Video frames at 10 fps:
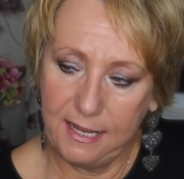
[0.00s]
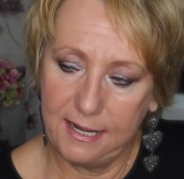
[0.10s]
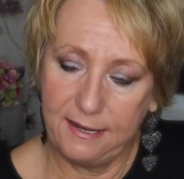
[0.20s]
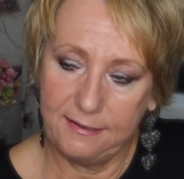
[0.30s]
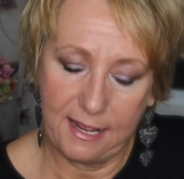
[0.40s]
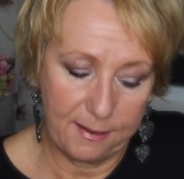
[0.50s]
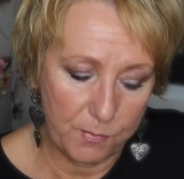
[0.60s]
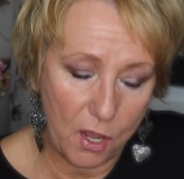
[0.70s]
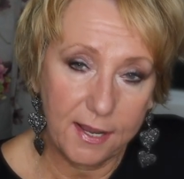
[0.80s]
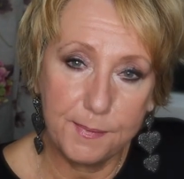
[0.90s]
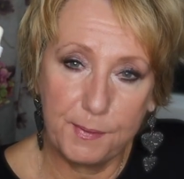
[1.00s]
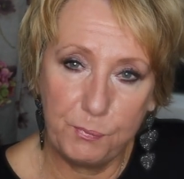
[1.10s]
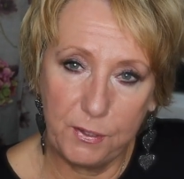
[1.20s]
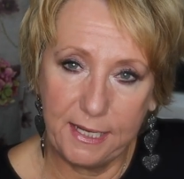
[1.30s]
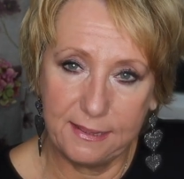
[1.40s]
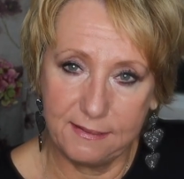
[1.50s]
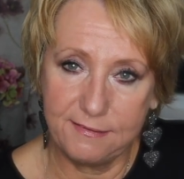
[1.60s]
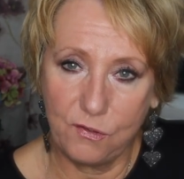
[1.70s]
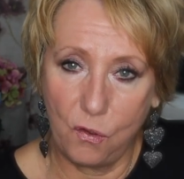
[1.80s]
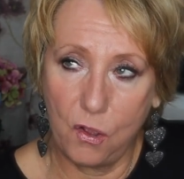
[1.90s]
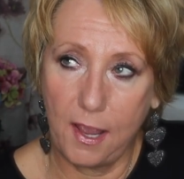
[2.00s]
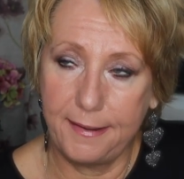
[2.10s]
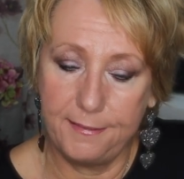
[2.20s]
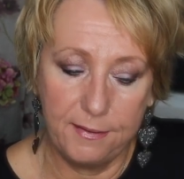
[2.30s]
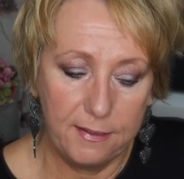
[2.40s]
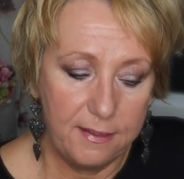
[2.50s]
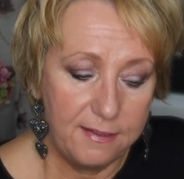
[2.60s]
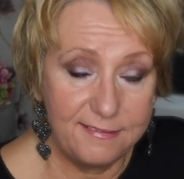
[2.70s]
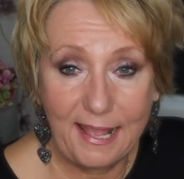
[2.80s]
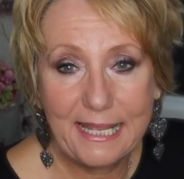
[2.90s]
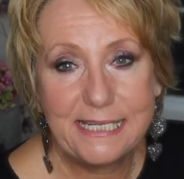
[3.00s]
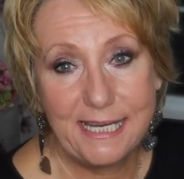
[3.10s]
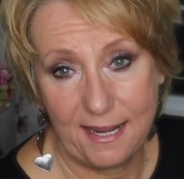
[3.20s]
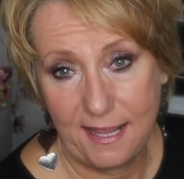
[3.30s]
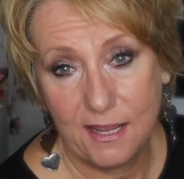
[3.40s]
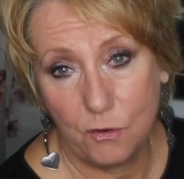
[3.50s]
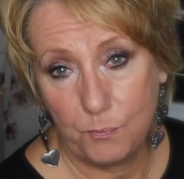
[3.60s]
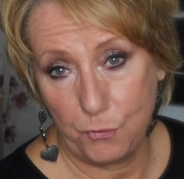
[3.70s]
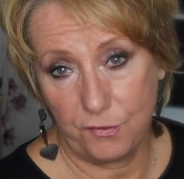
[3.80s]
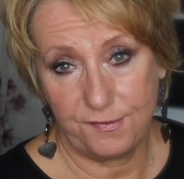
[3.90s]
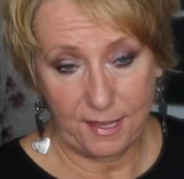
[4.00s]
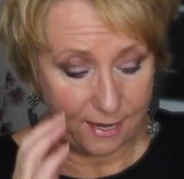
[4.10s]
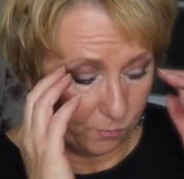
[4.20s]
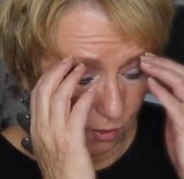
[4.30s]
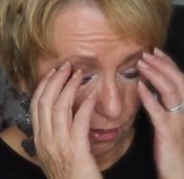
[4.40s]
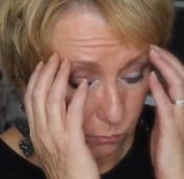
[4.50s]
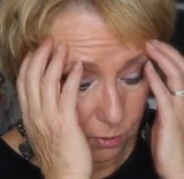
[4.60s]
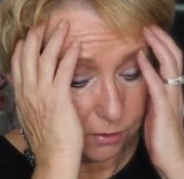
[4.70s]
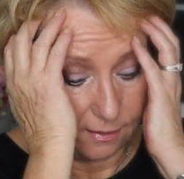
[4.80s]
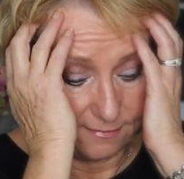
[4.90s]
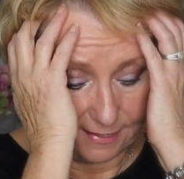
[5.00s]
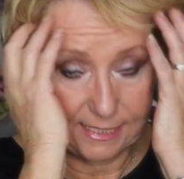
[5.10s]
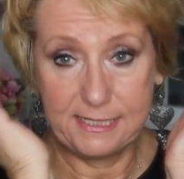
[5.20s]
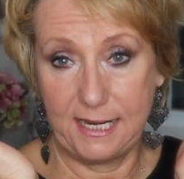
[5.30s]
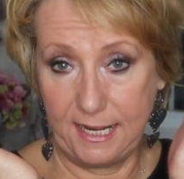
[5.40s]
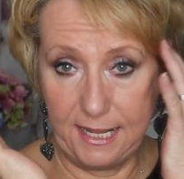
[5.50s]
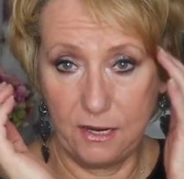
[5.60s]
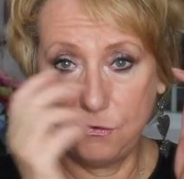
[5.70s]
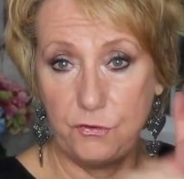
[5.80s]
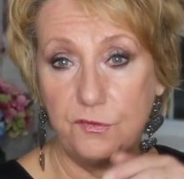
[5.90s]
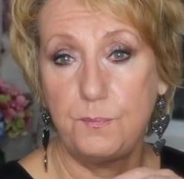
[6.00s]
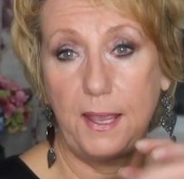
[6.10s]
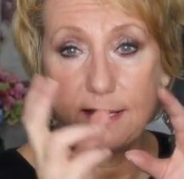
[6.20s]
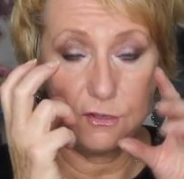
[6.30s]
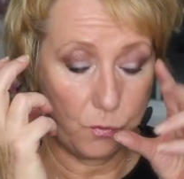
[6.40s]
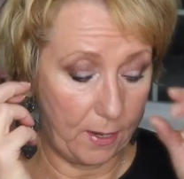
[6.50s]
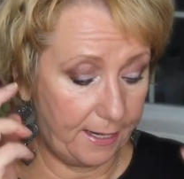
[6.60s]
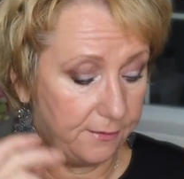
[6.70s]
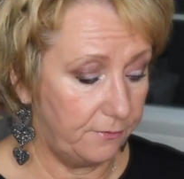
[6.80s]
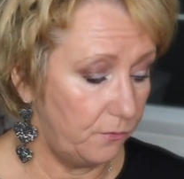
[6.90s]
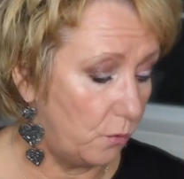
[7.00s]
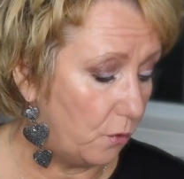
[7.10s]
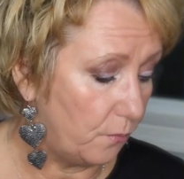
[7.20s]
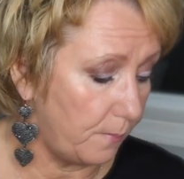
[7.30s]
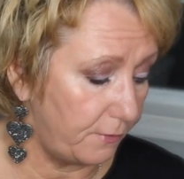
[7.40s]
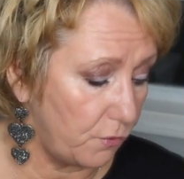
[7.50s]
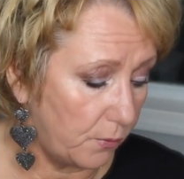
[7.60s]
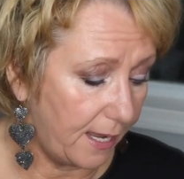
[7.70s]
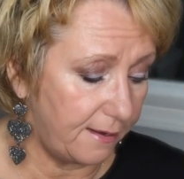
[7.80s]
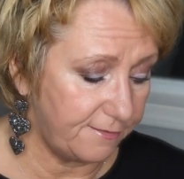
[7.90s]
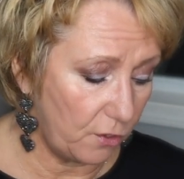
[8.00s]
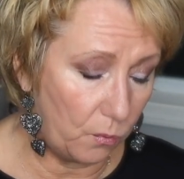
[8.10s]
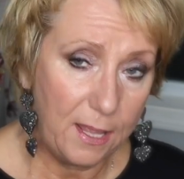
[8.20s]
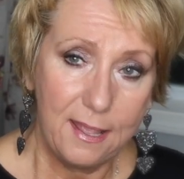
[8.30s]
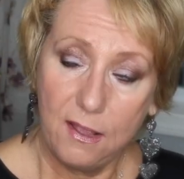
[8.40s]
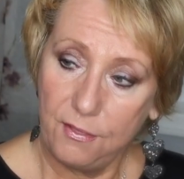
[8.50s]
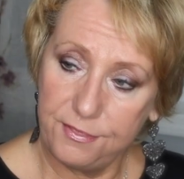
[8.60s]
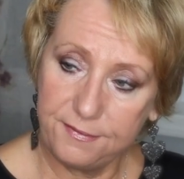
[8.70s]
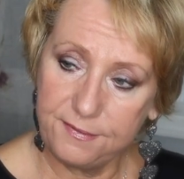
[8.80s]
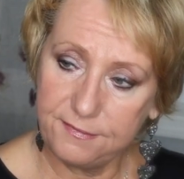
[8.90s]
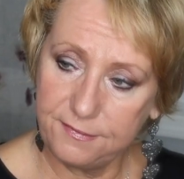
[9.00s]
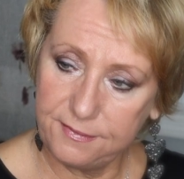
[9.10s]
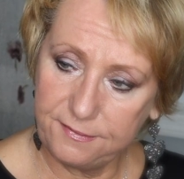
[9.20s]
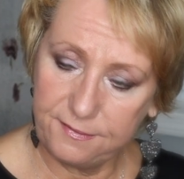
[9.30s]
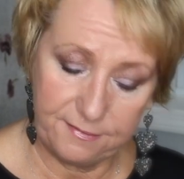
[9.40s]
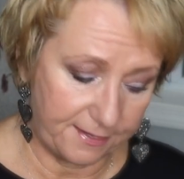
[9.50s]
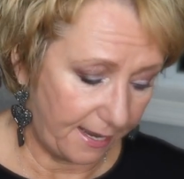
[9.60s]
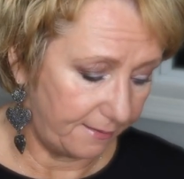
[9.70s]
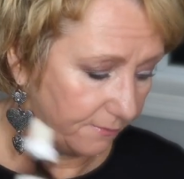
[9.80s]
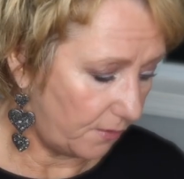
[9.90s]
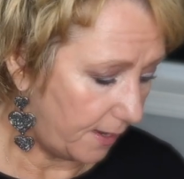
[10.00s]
And, I, and I'm not going to be putting this on second day hair per se, where I will on second day hair use my Equate or my Rogaine. So this is, this is done.